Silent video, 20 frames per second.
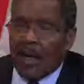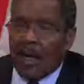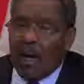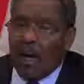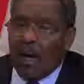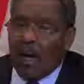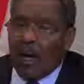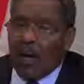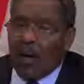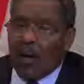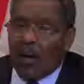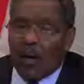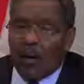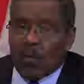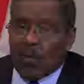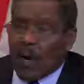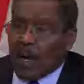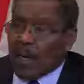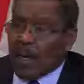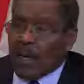are
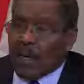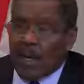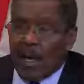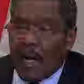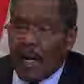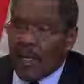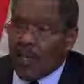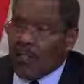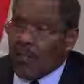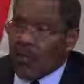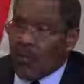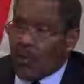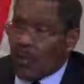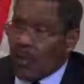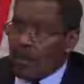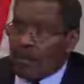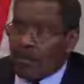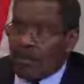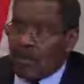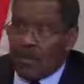recognized
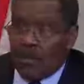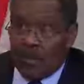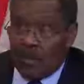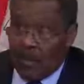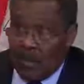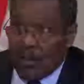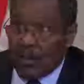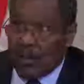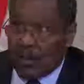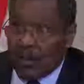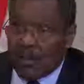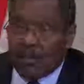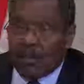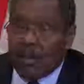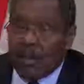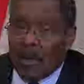for to do